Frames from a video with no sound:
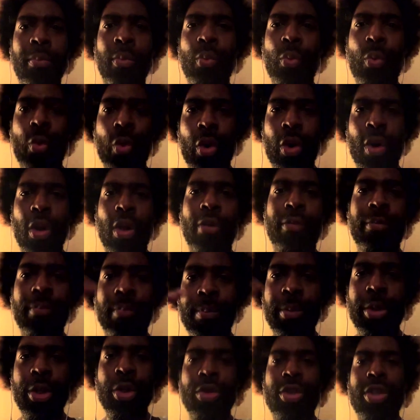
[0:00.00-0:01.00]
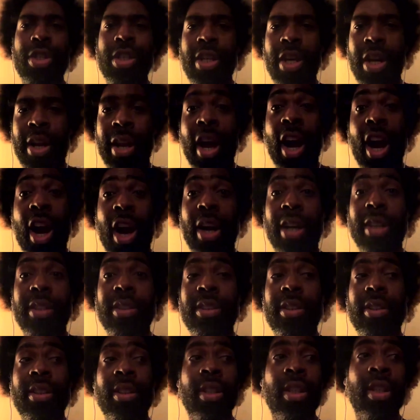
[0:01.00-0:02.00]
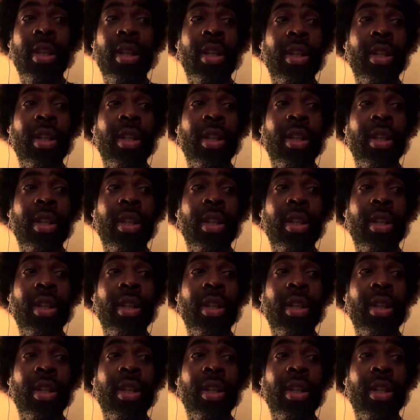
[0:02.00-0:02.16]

world of music and art,